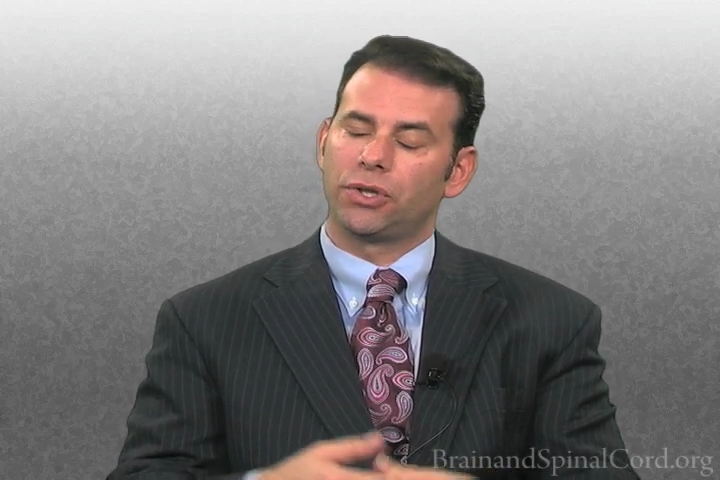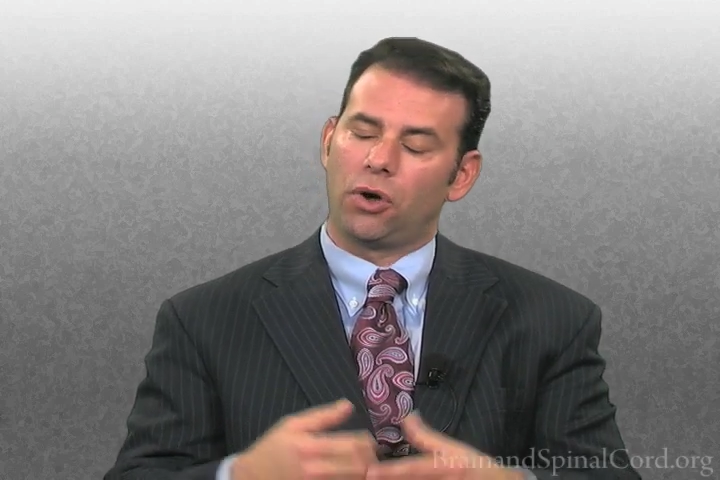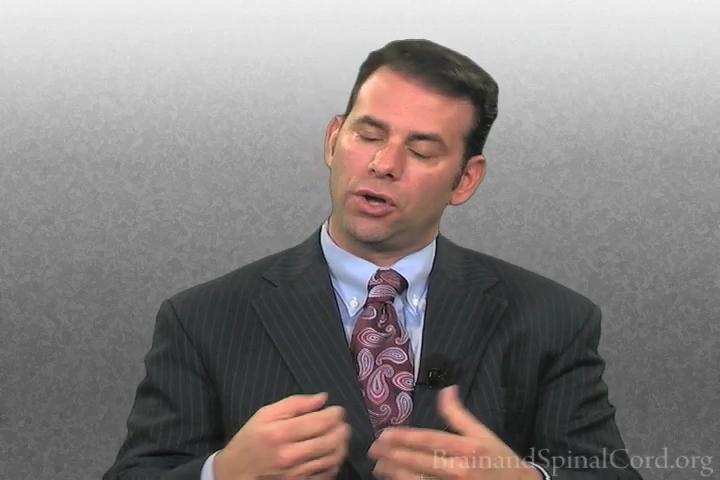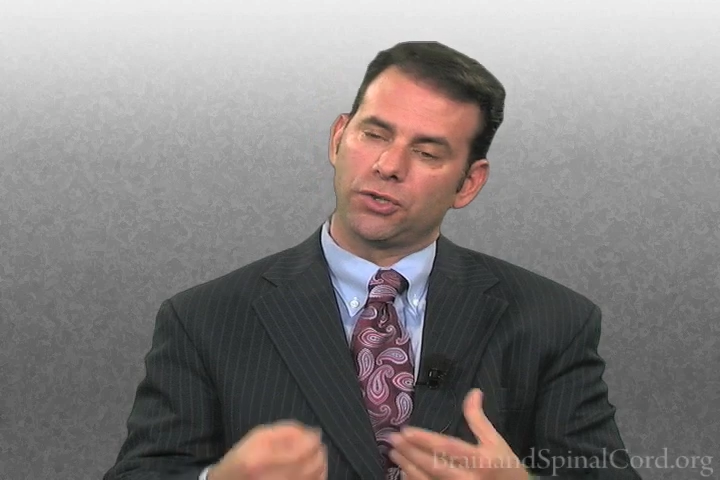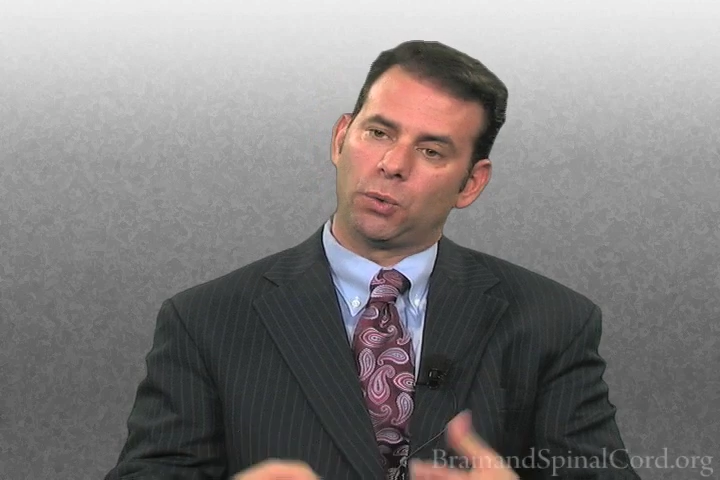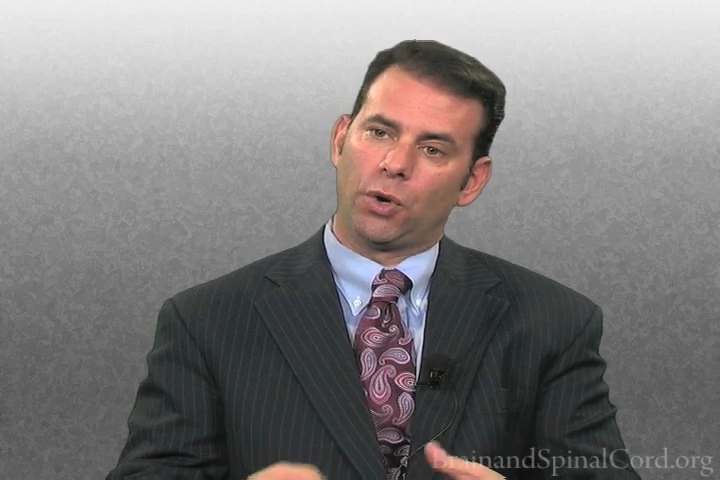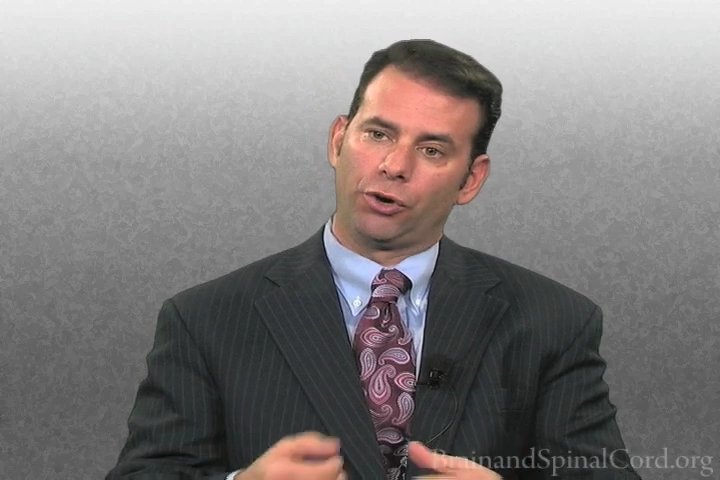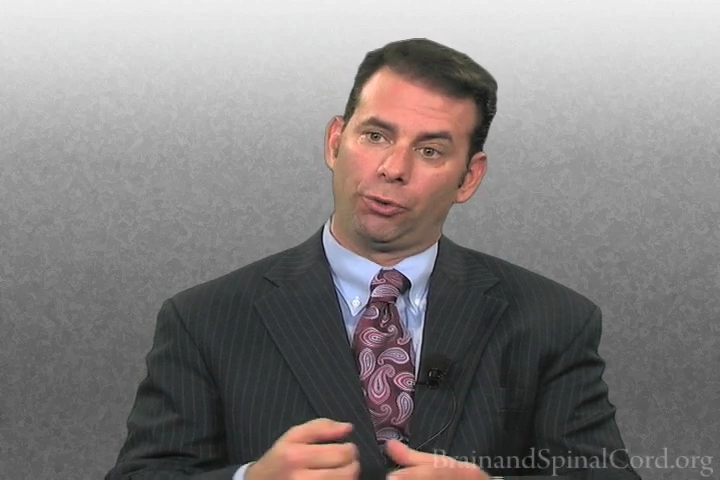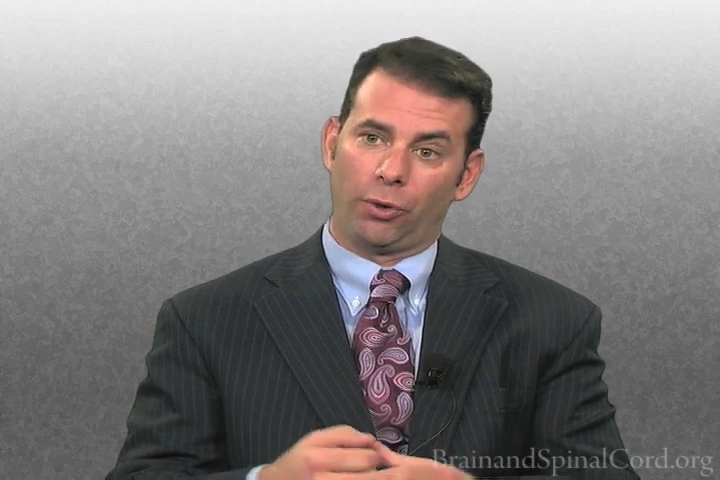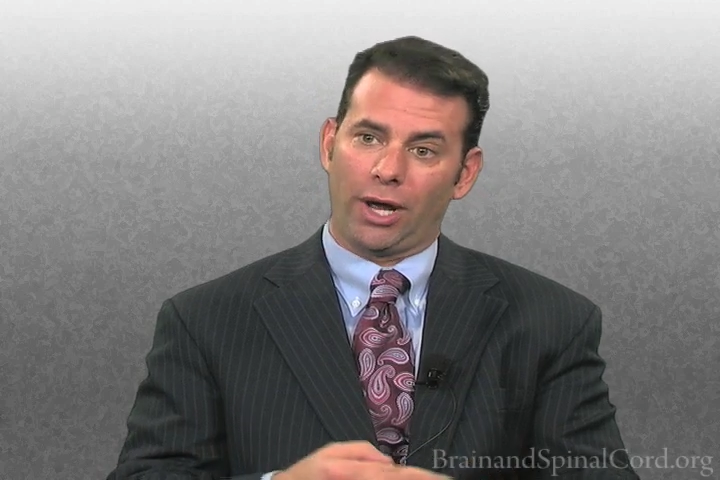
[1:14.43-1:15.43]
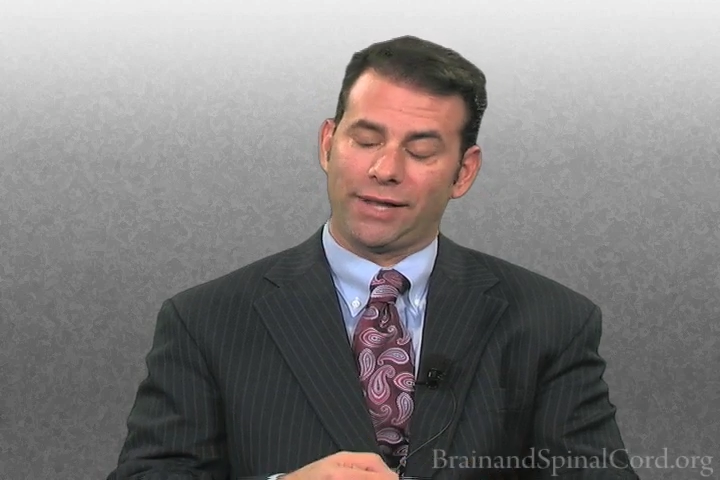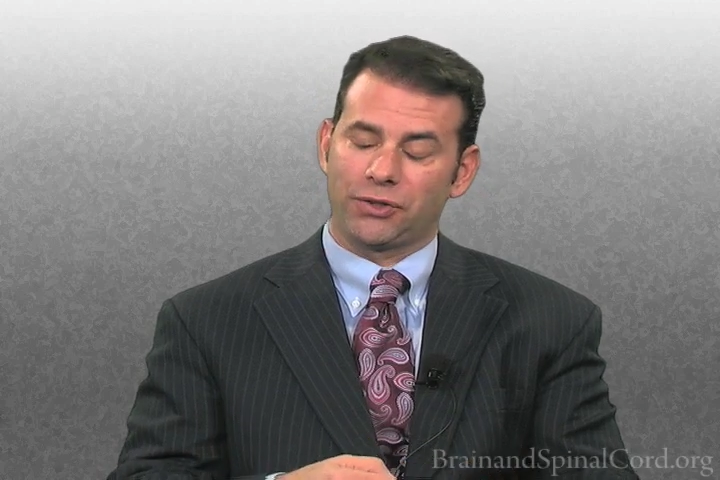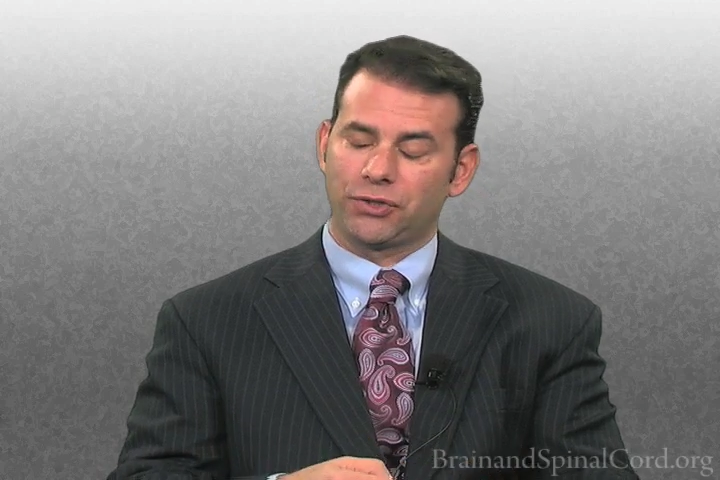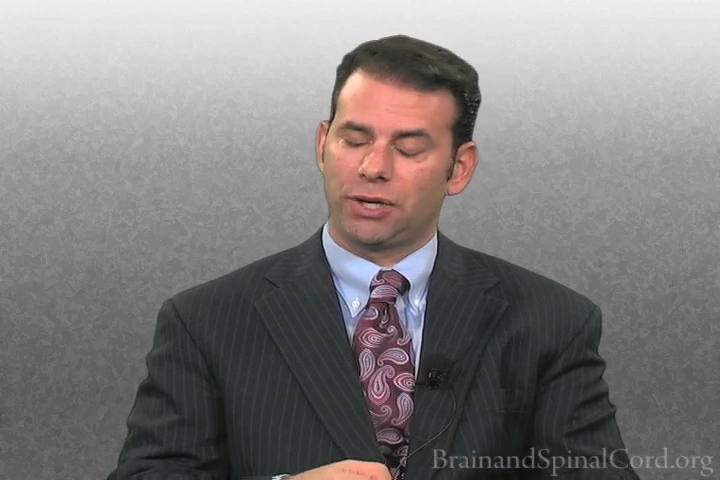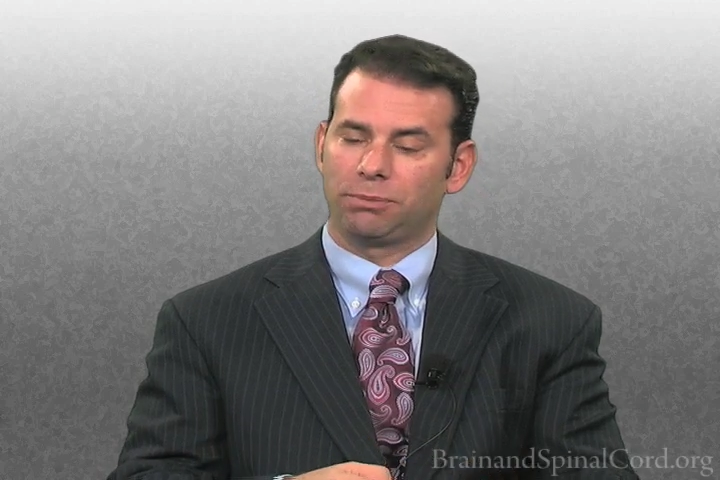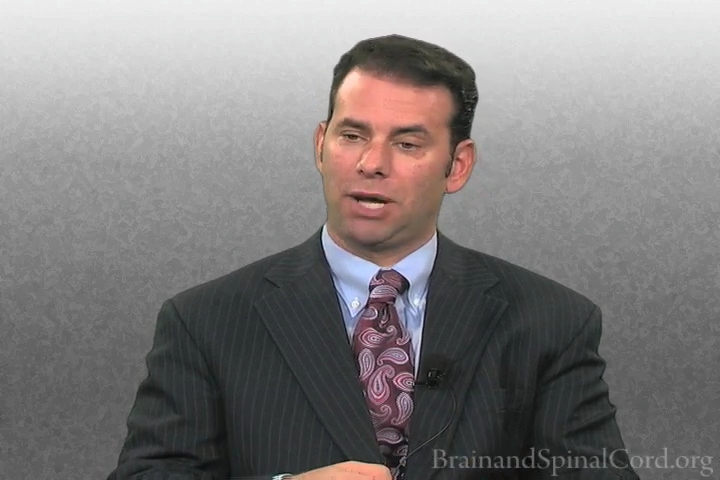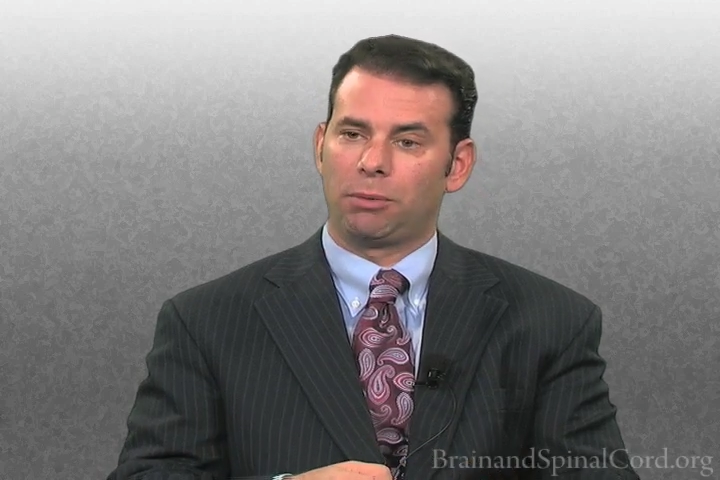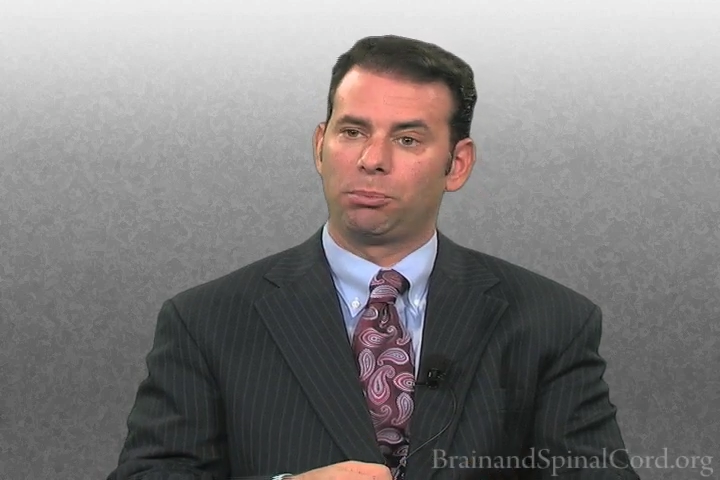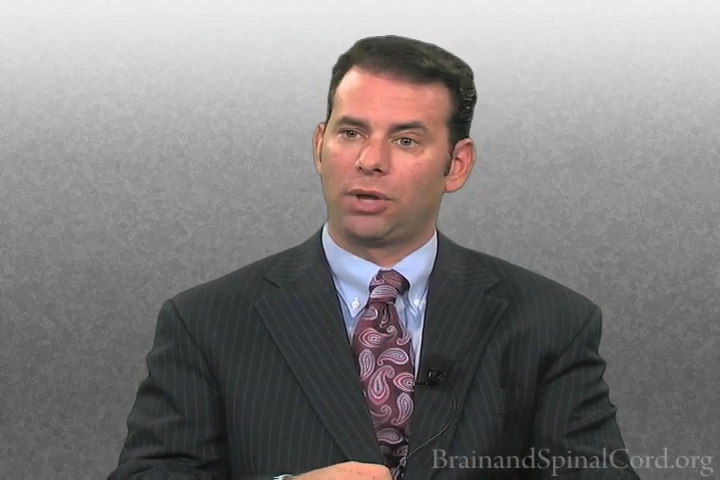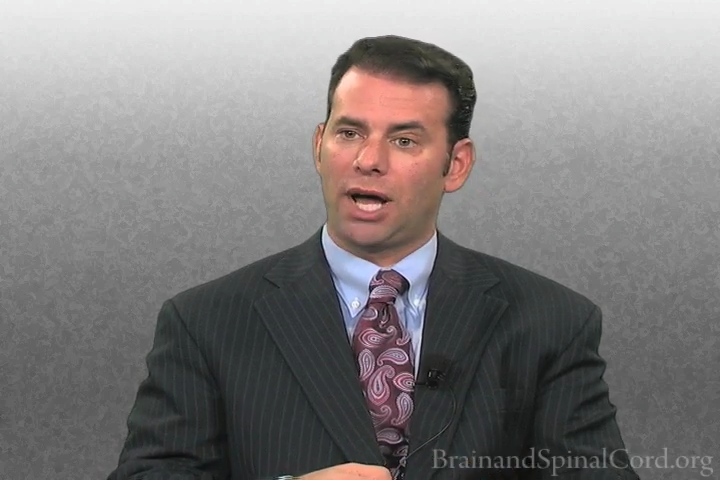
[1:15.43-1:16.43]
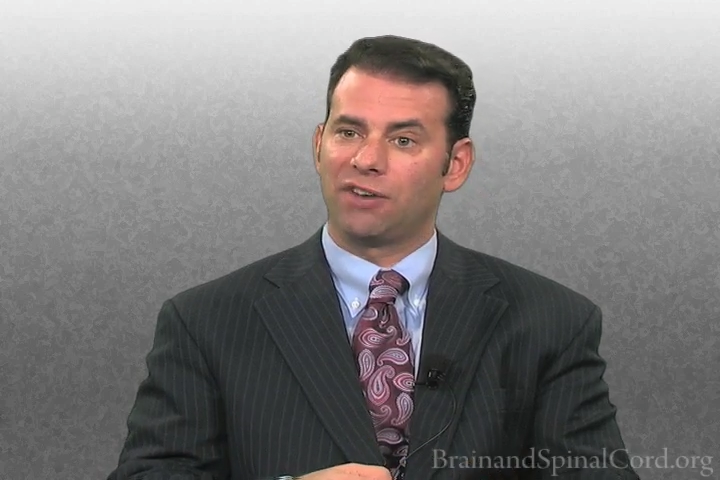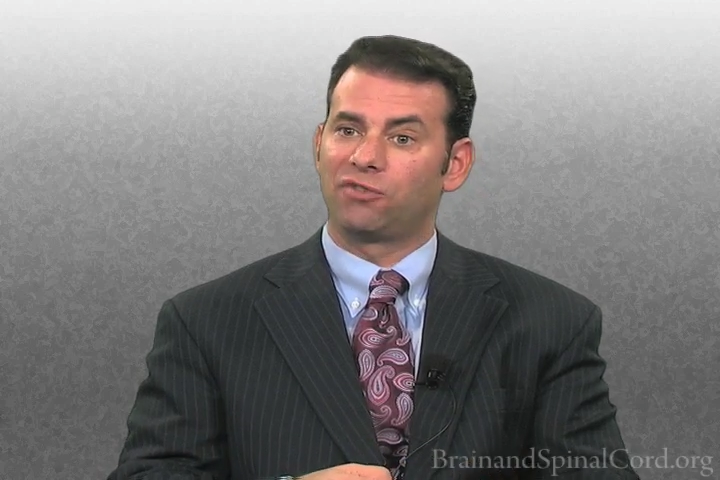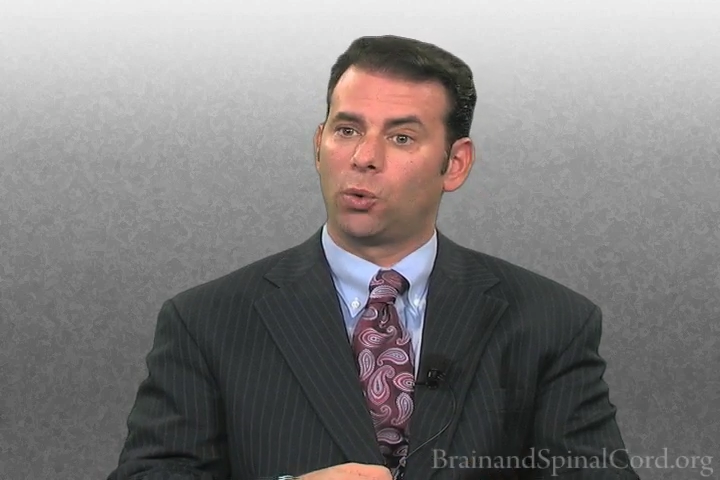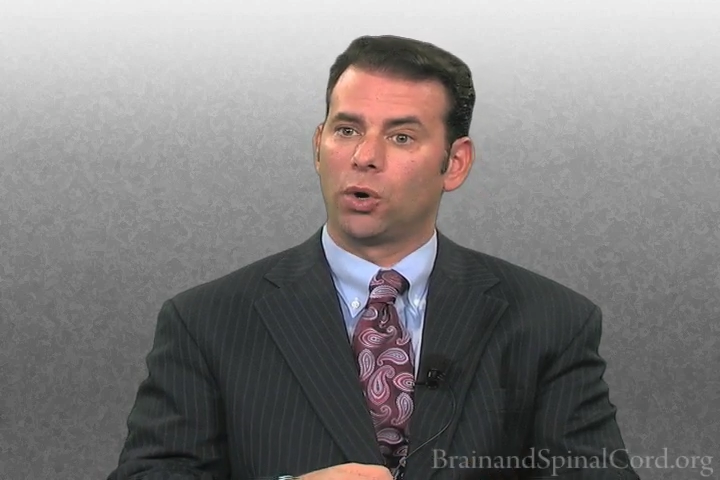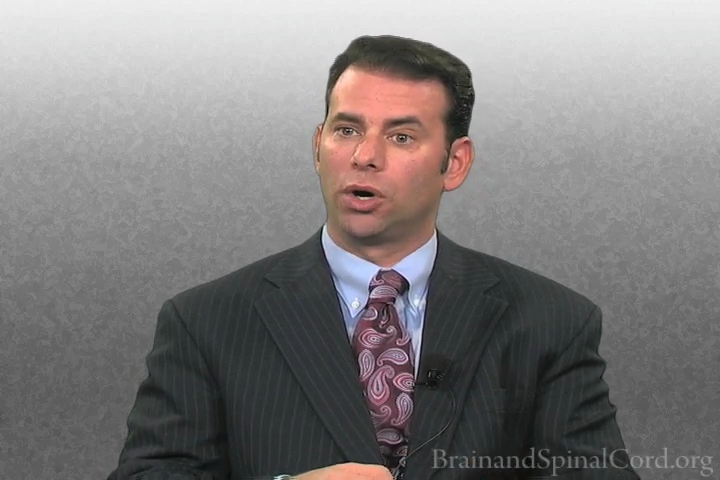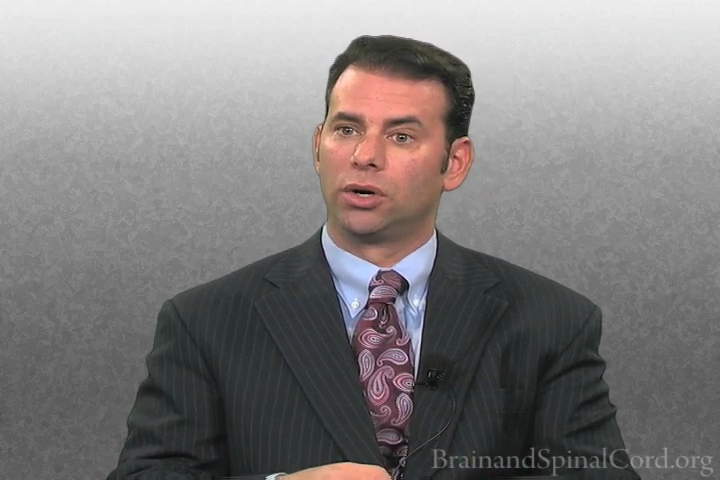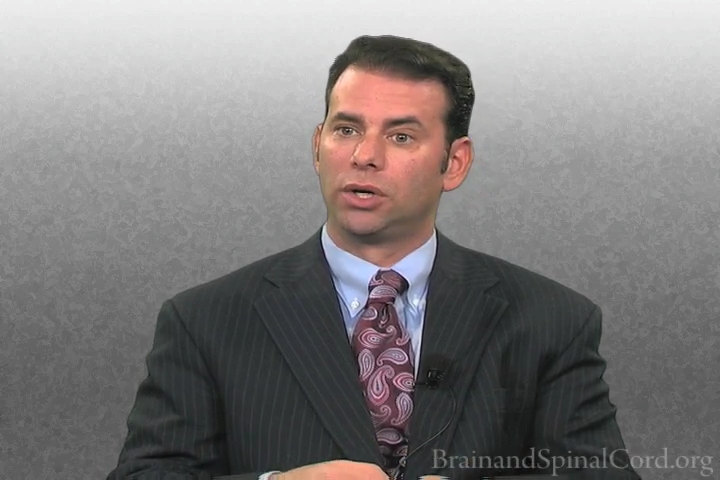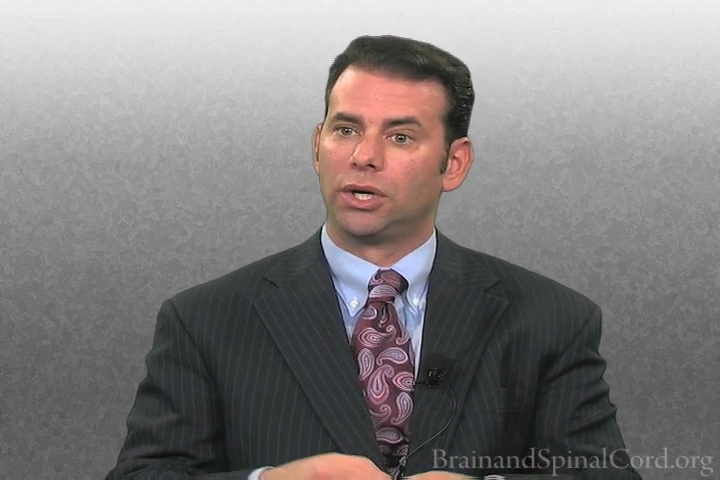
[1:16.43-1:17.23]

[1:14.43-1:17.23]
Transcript: They'll also want to, at the same time, apply for